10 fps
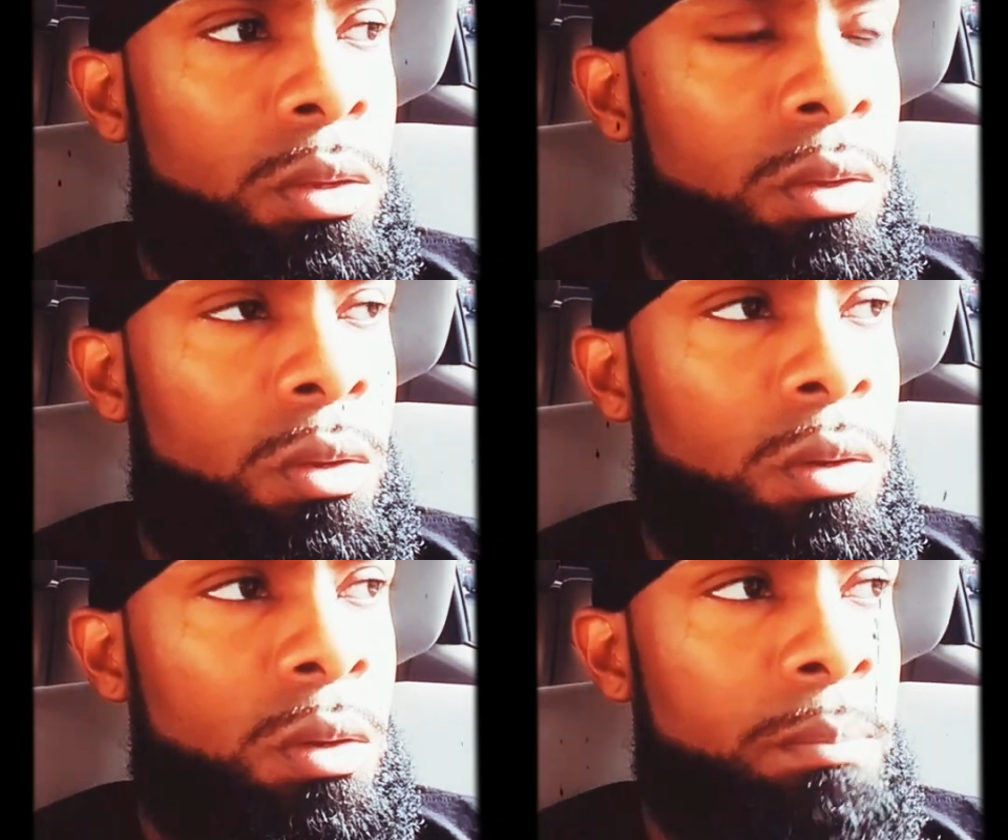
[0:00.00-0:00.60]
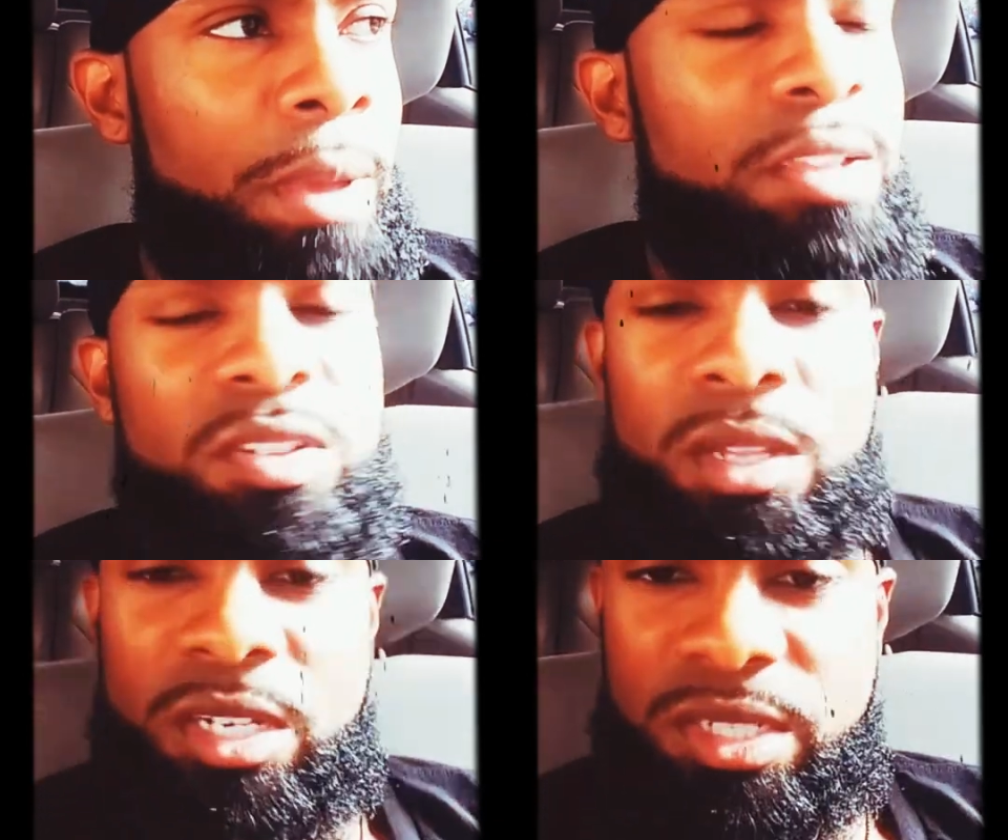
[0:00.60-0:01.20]
basically
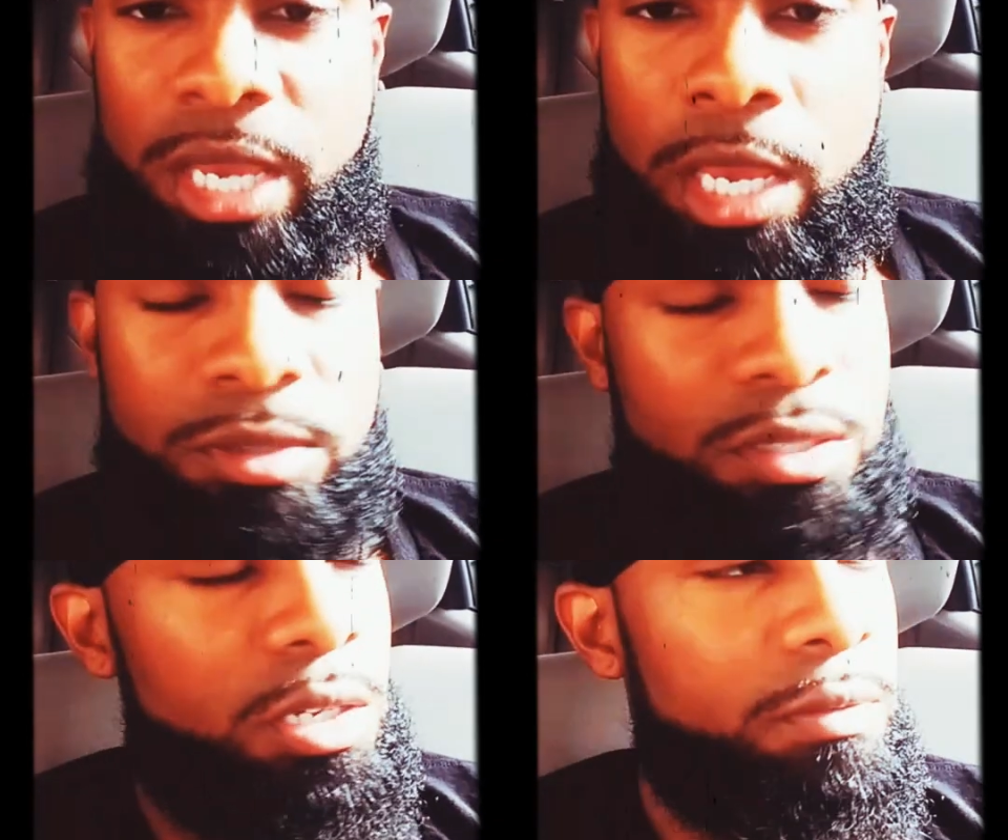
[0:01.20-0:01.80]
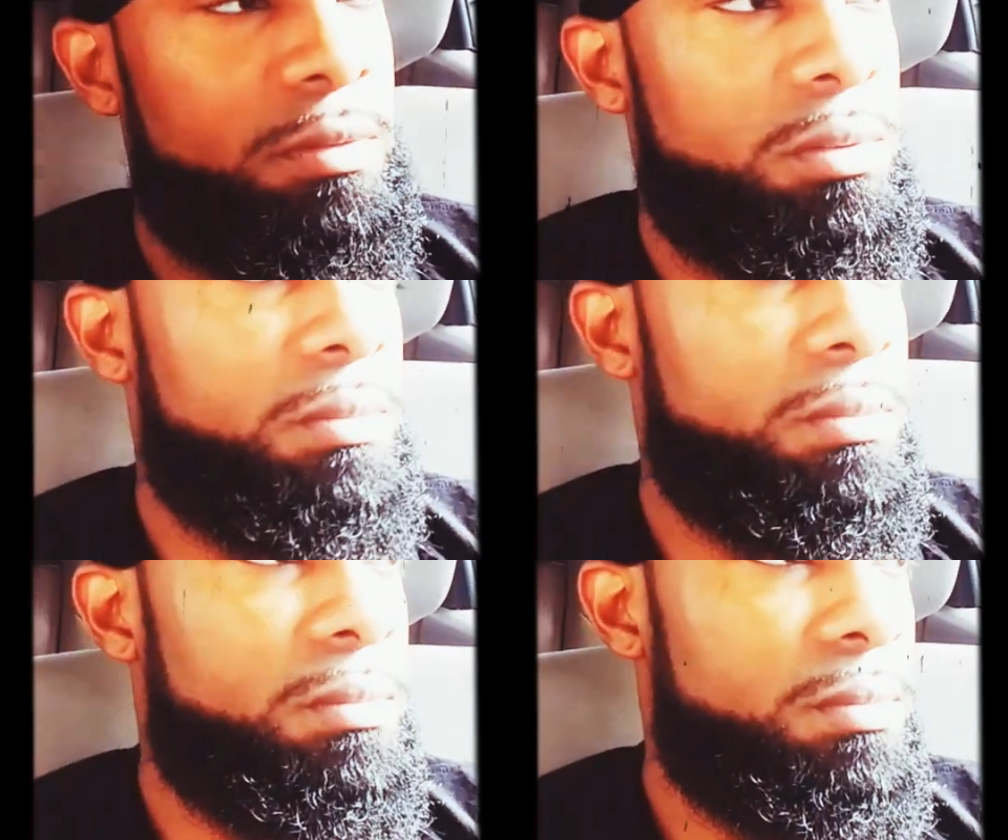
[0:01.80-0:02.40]
shapeshift.
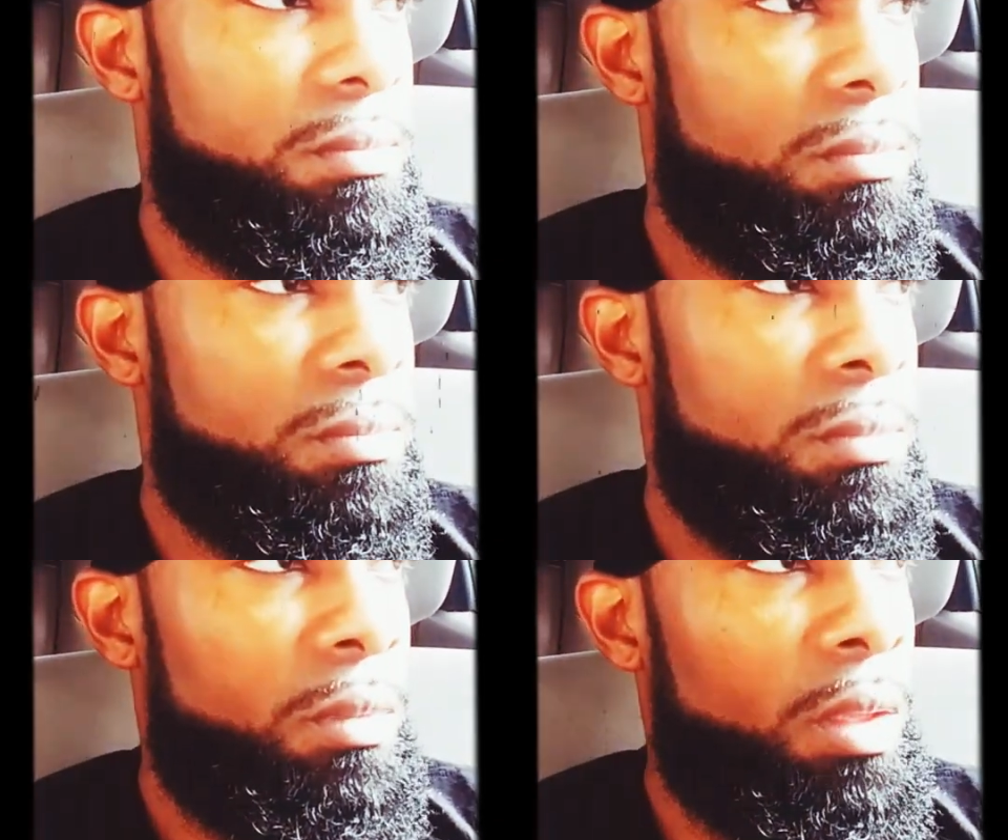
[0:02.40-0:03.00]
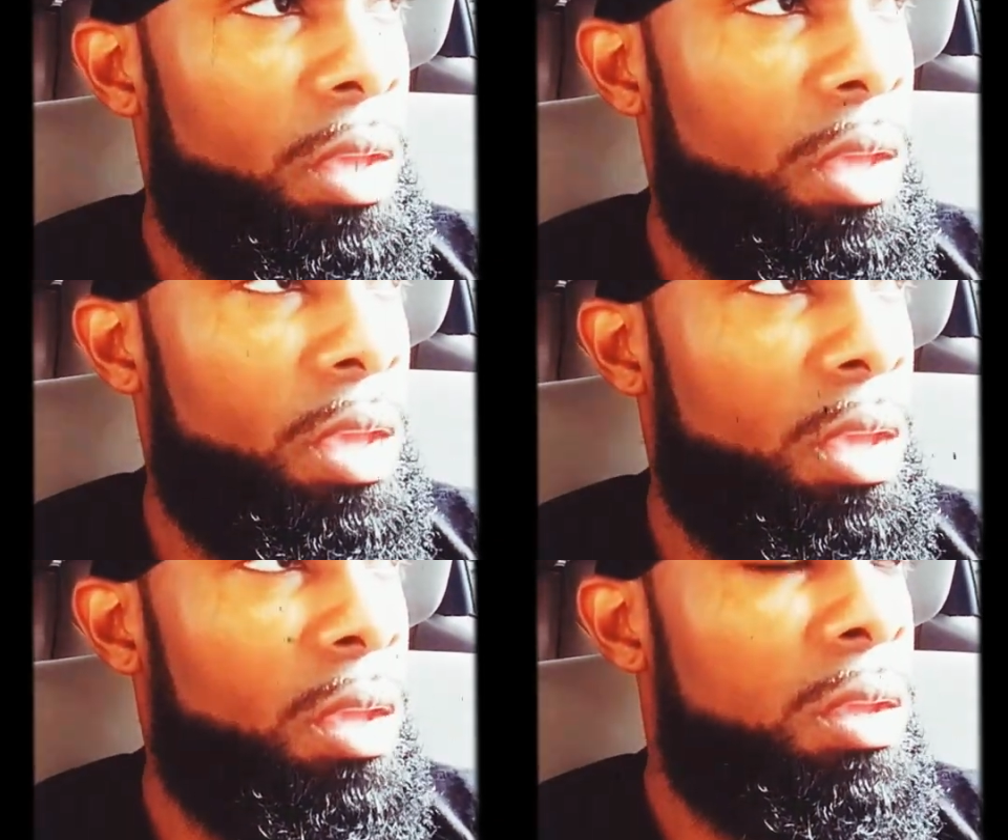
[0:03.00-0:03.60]
And
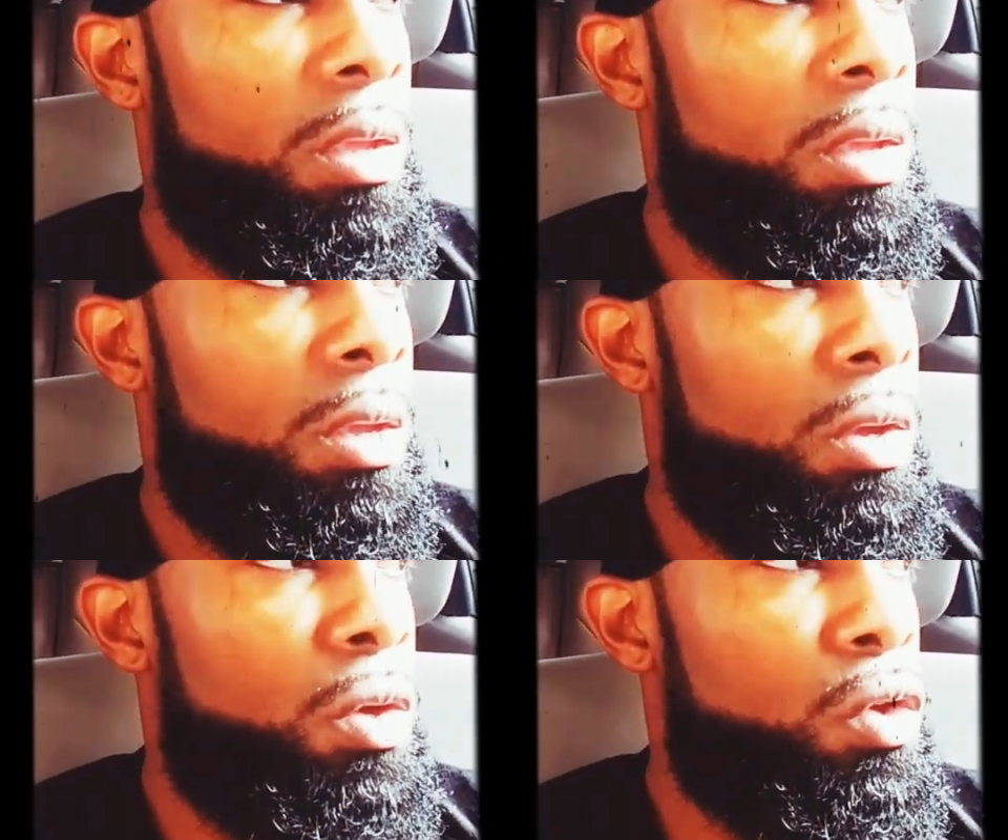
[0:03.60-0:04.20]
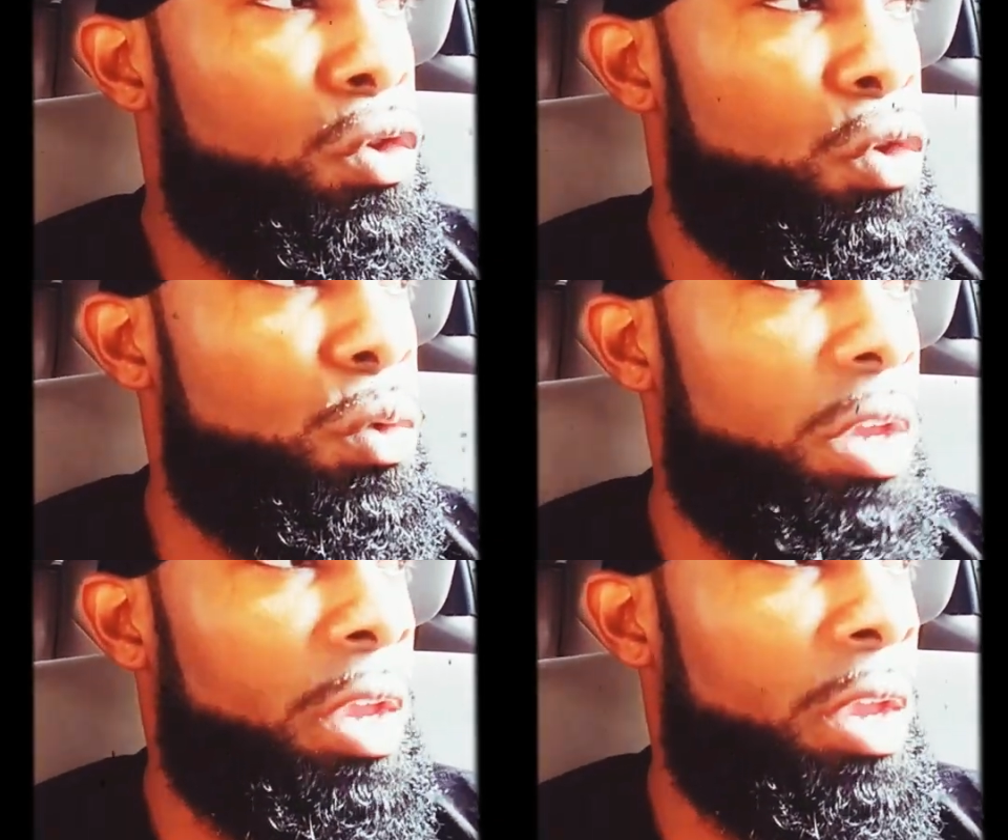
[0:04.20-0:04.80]
you
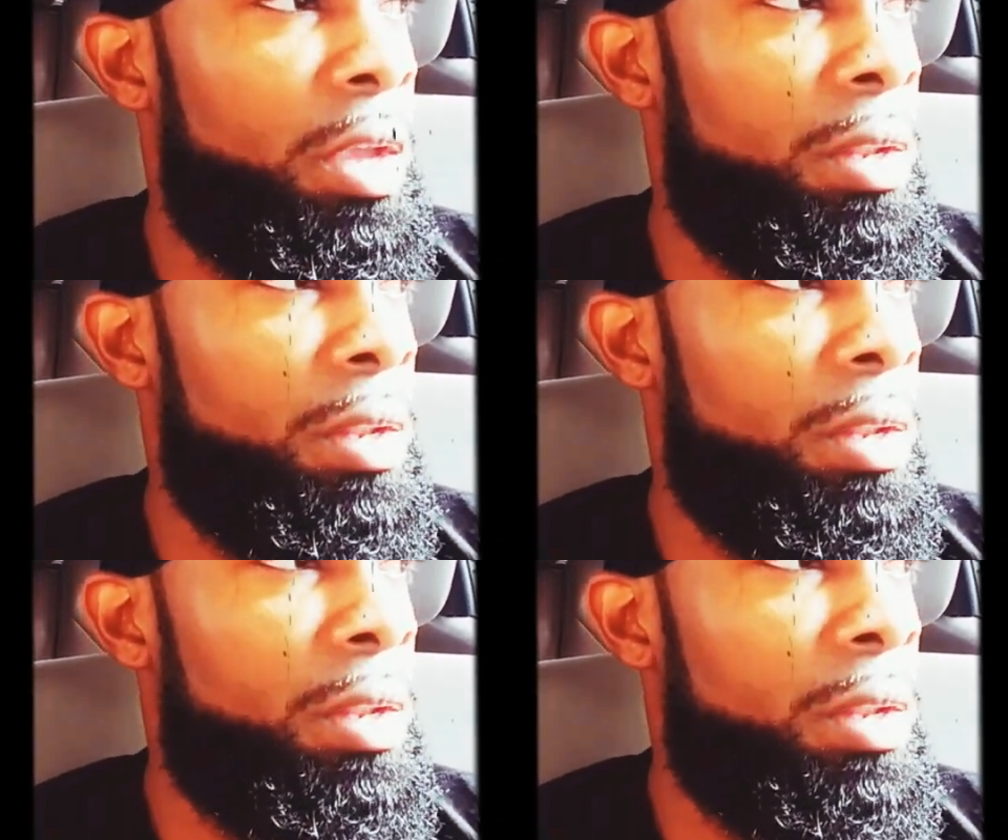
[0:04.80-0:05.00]
can